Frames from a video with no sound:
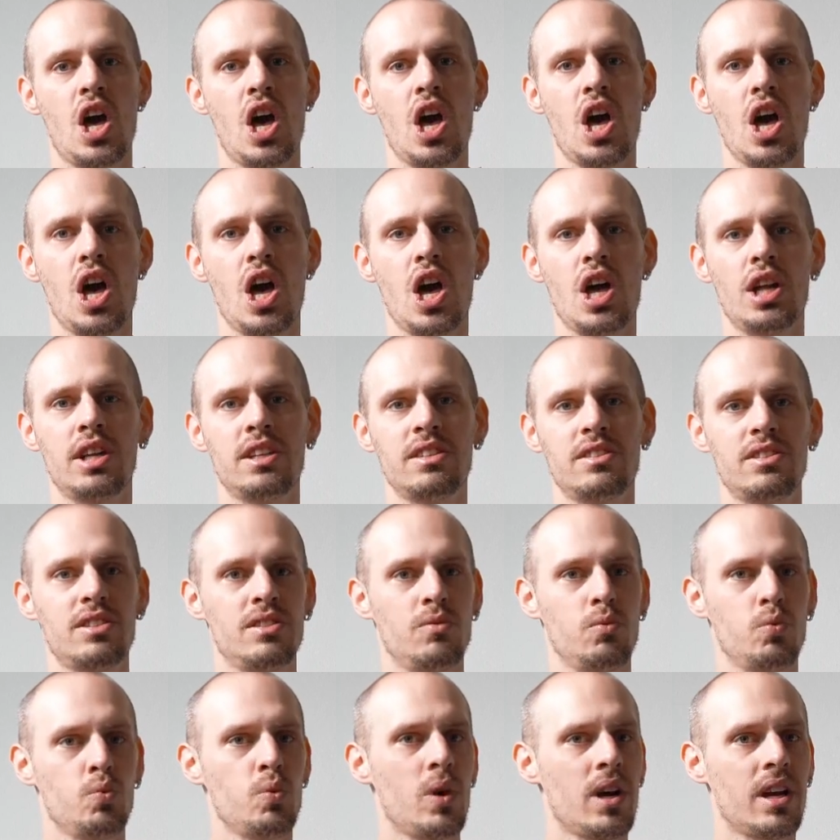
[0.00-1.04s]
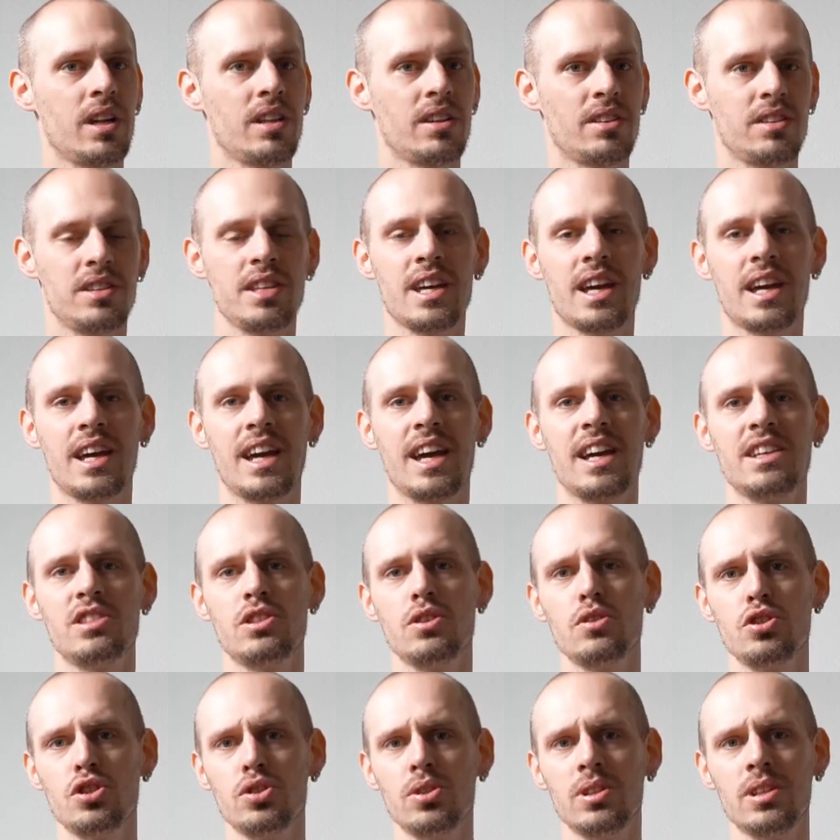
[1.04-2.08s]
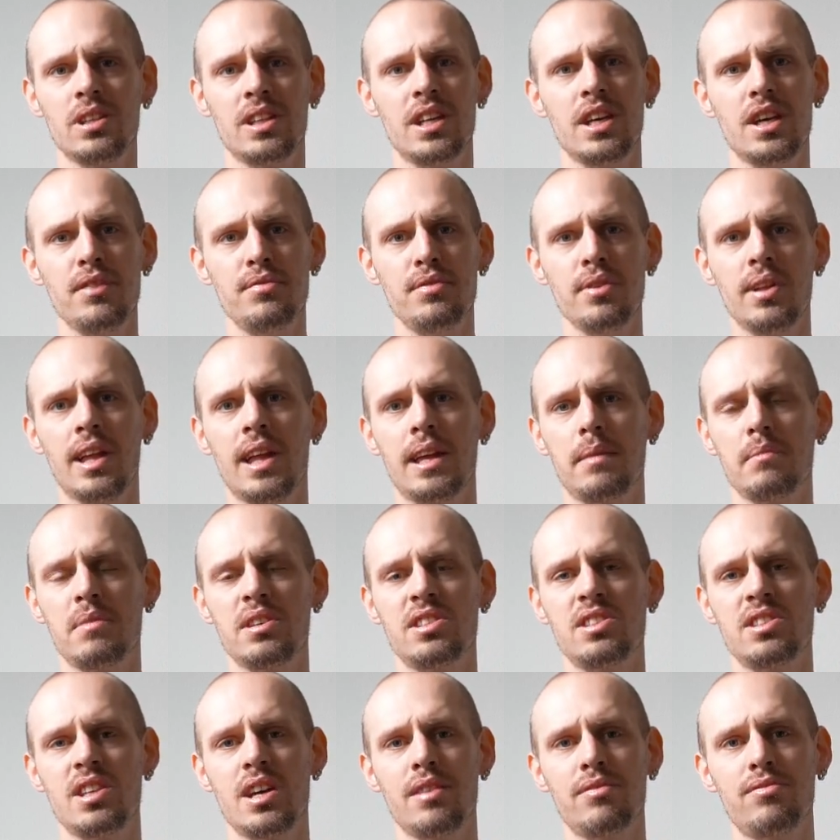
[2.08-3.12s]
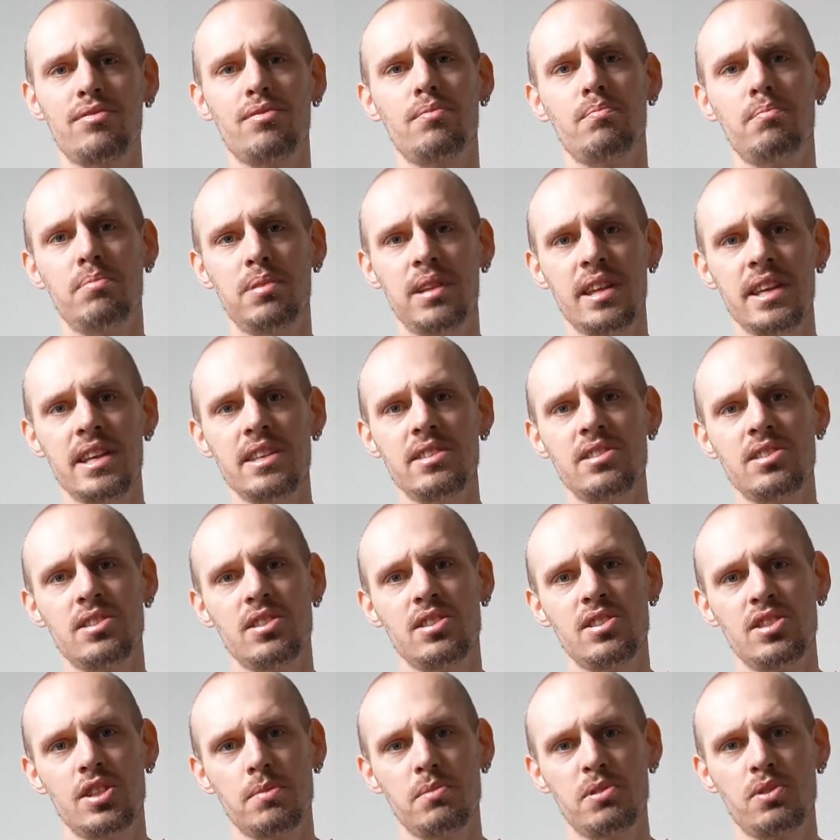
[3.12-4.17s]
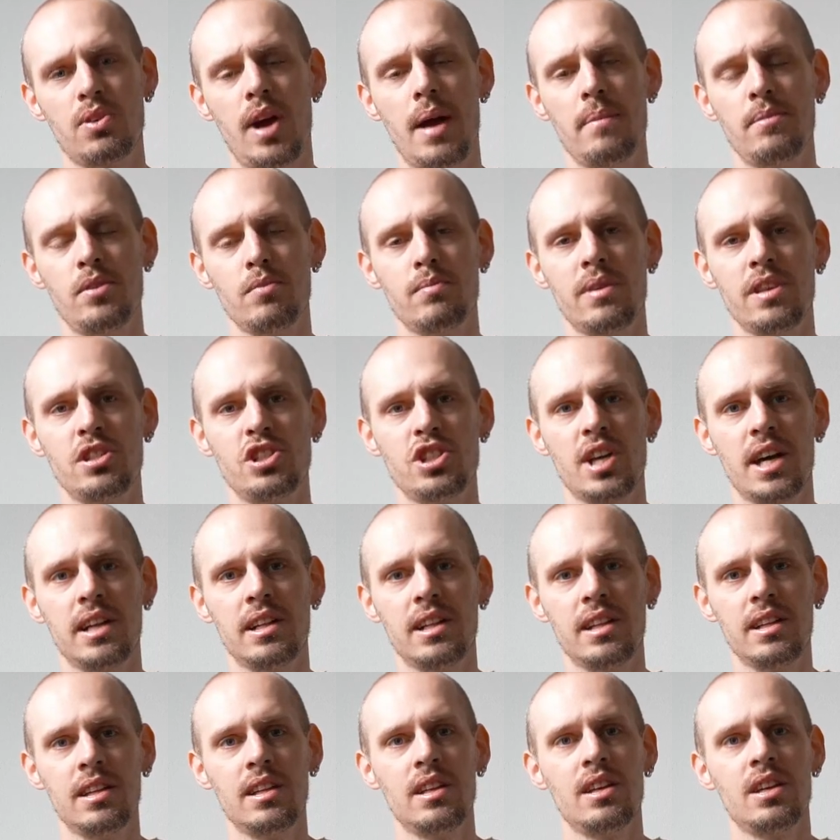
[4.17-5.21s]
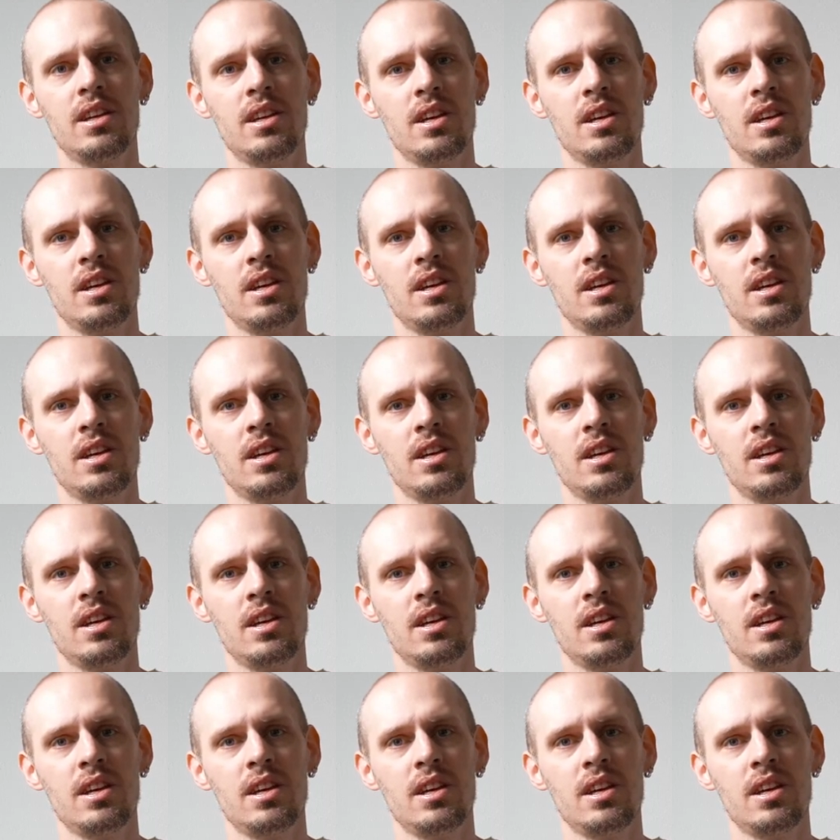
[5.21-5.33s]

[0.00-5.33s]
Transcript: And well, yeah, as usual, if you like my stuff, please subscribe to my channel,